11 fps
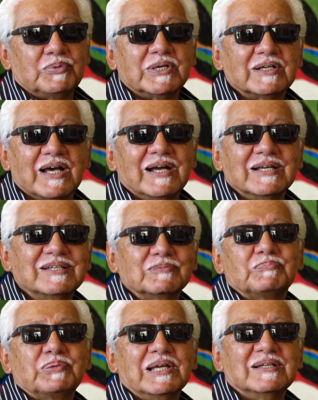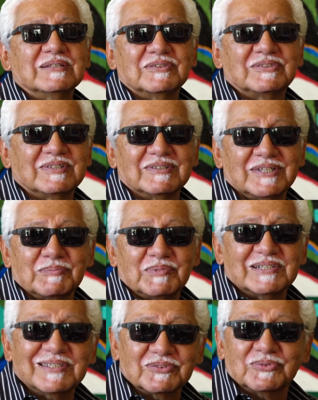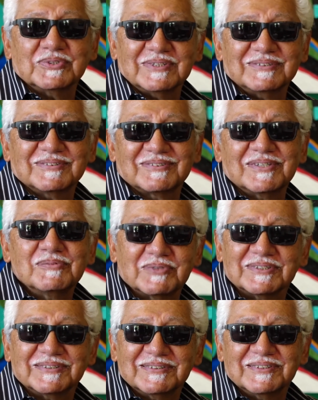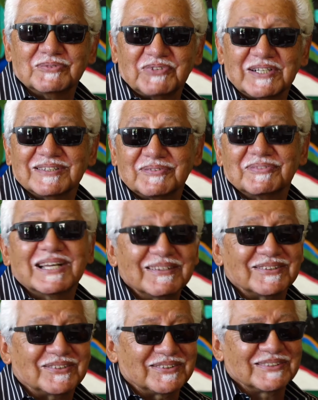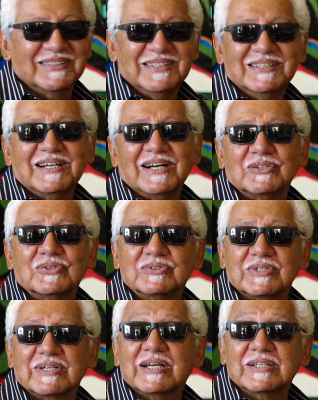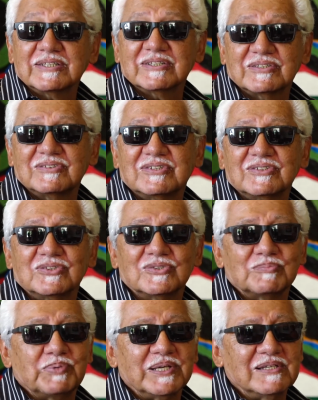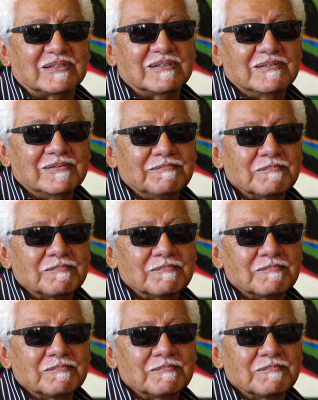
But I can paint until I'm 100 and something. If I live that long, I know that I can continue to paint.